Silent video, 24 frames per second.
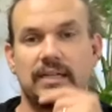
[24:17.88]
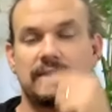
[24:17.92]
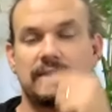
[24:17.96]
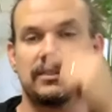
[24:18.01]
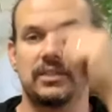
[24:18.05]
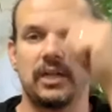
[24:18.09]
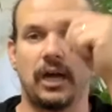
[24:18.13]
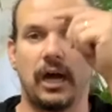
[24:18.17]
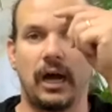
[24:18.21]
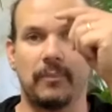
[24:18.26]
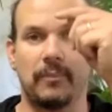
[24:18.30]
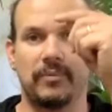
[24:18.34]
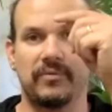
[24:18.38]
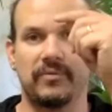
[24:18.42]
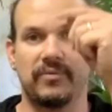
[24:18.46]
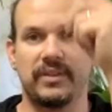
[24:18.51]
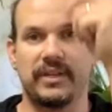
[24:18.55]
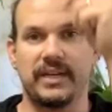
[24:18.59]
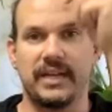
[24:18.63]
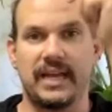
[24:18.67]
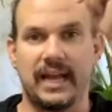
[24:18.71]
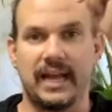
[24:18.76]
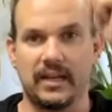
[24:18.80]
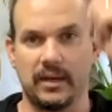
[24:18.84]
Top of the
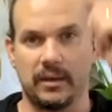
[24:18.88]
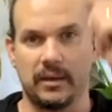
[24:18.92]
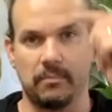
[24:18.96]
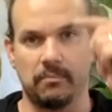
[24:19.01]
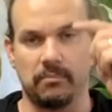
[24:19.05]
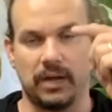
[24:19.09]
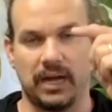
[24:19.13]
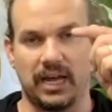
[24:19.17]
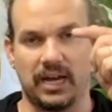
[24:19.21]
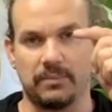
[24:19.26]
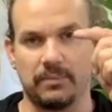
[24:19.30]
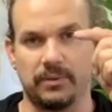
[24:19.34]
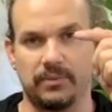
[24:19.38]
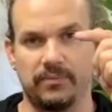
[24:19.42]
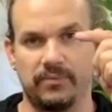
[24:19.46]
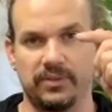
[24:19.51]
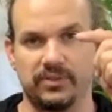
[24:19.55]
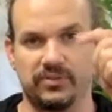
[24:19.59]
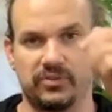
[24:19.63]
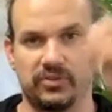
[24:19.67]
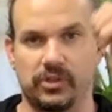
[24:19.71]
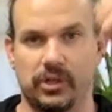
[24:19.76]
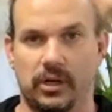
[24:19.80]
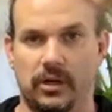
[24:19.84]
neck, bottom of the
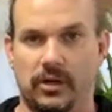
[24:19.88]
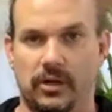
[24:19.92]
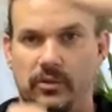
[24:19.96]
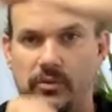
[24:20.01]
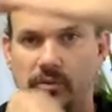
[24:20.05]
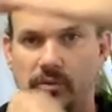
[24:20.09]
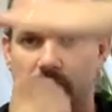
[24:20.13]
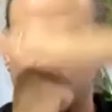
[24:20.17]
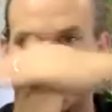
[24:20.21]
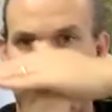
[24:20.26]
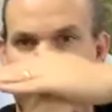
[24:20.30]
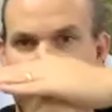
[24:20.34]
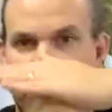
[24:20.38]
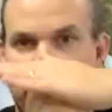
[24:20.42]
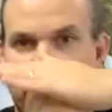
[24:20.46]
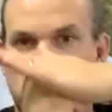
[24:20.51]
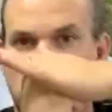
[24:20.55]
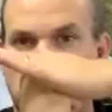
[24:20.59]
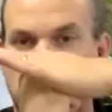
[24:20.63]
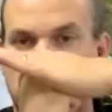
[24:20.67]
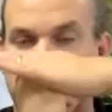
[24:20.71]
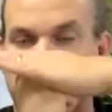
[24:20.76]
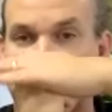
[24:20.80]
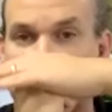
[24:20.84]
skull, right
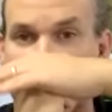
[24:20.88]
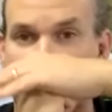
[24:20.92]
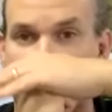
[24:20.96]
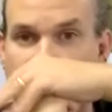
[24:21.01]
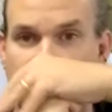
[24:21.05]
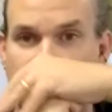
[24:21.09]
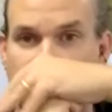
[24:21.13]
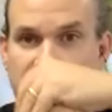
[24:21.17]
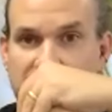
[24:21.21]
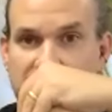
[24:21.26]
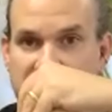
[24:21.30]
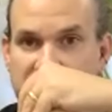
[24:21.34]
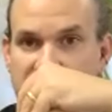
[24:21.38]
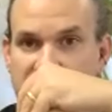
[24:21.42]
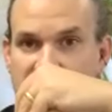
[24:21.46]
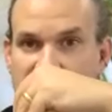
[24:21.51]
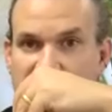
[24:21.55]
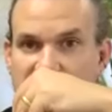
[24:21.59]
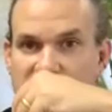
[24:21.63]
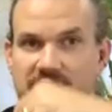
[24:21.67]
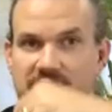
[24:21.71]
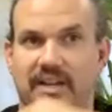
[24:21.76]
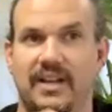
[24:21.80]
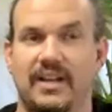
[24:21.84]
where everything
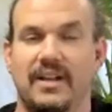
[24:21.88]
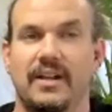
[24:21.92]
fits.